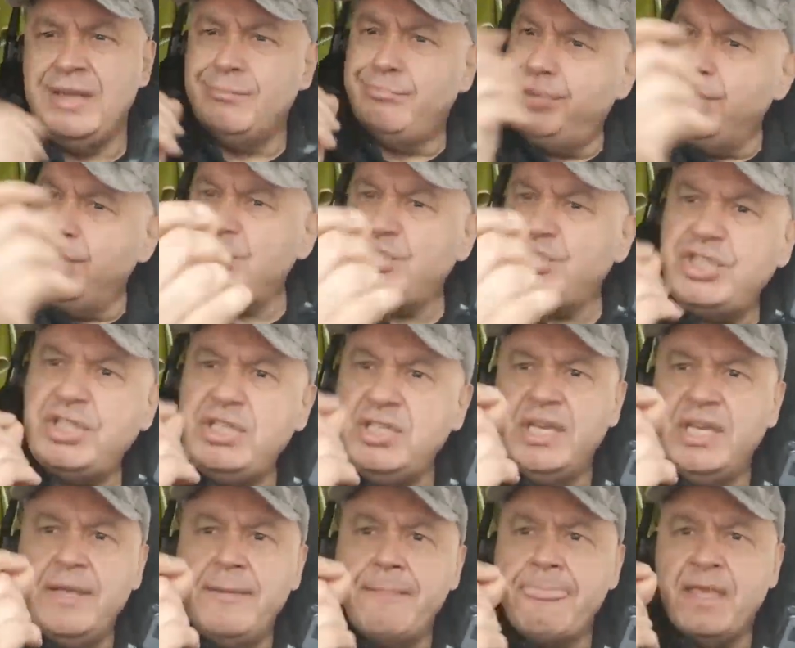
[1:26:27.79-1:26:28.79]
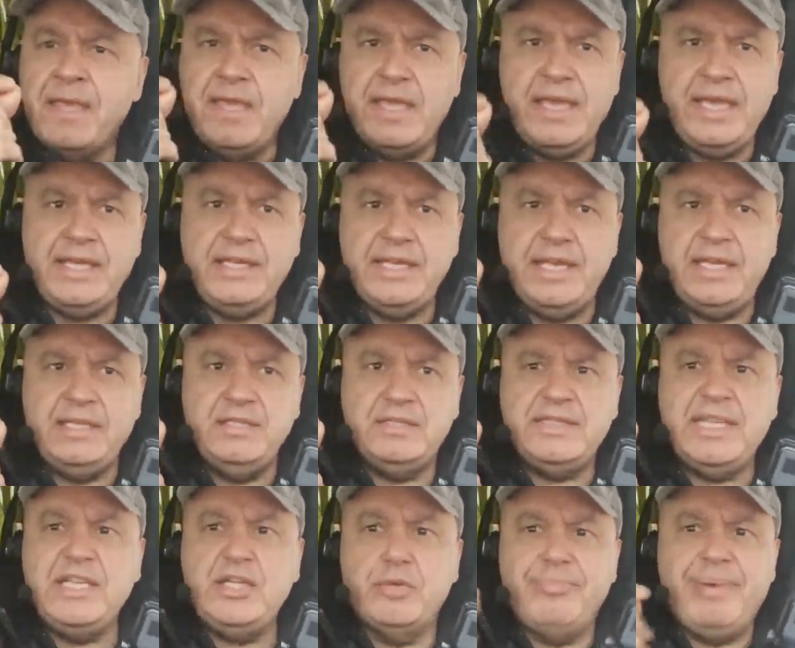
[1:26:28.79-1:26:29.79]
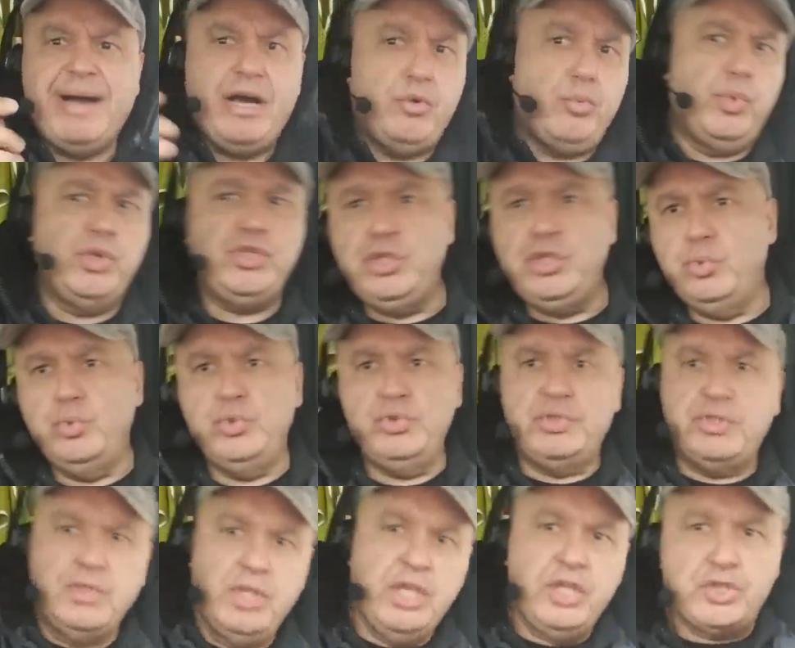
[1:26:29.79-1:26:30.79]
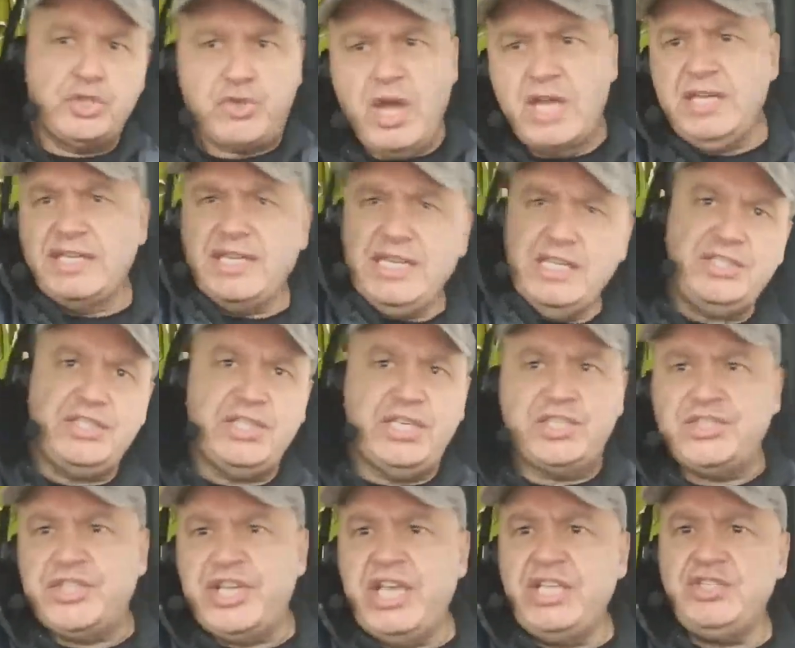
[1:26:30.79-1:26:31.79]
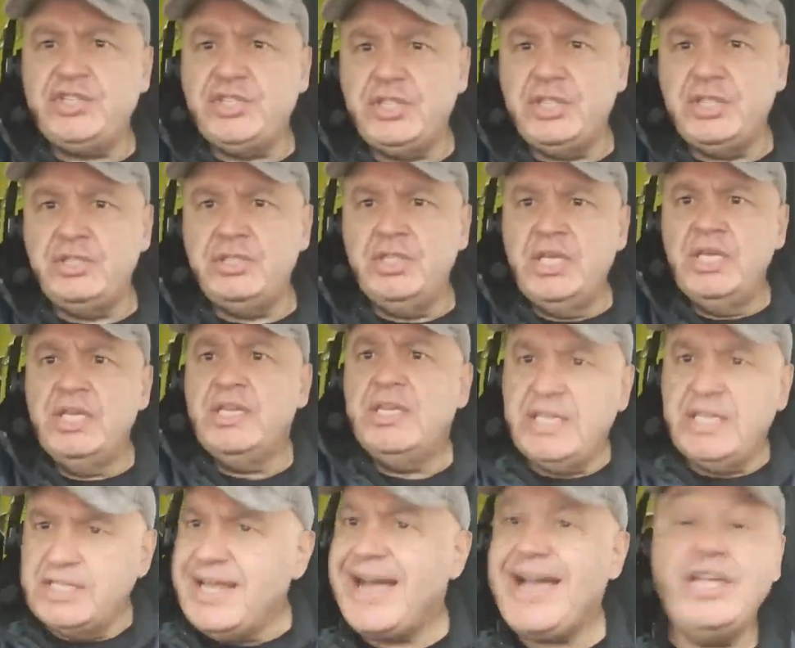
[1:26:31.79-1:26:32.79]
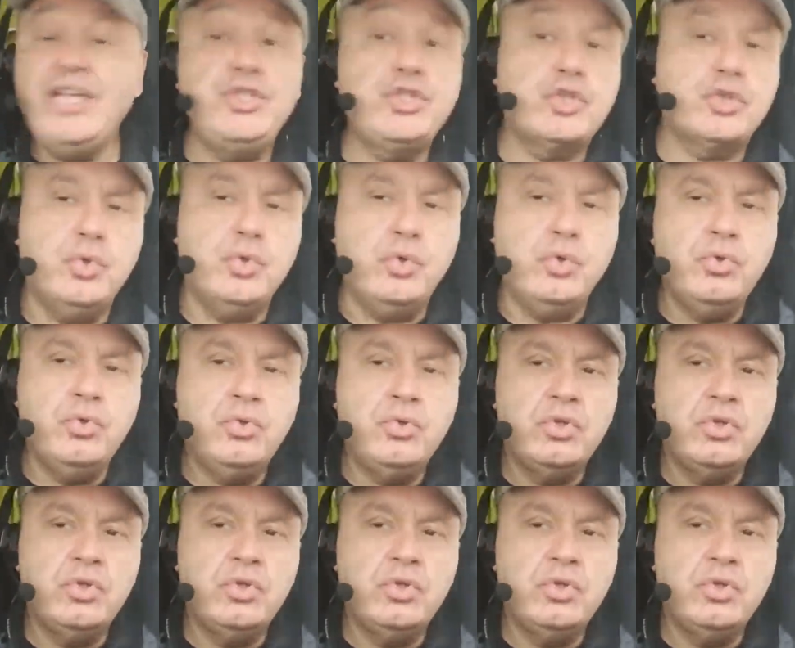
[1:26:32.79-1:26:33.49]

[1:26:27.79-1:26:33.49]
Push it and think about when you was trying to get the attention in high school.